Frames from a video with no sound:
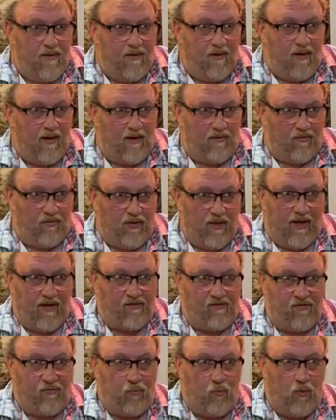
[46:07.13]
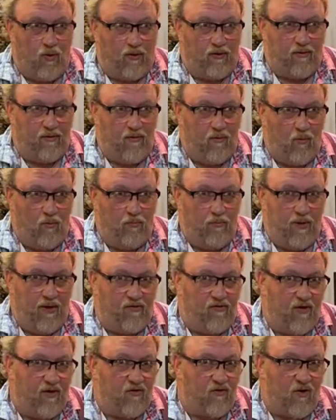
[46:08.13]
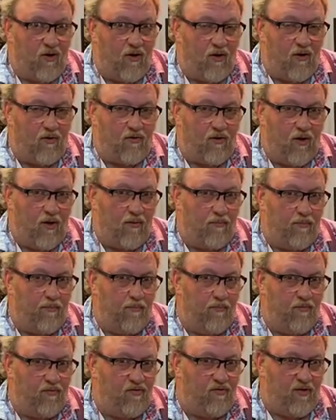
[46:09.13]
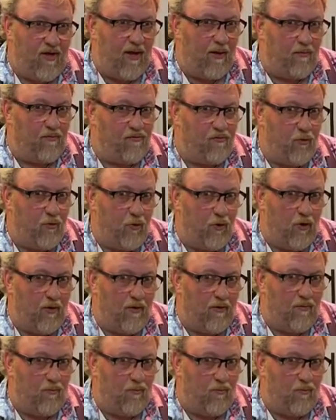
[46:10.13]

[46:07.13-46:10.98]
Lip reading: And that's what makes a guitar top sound so good.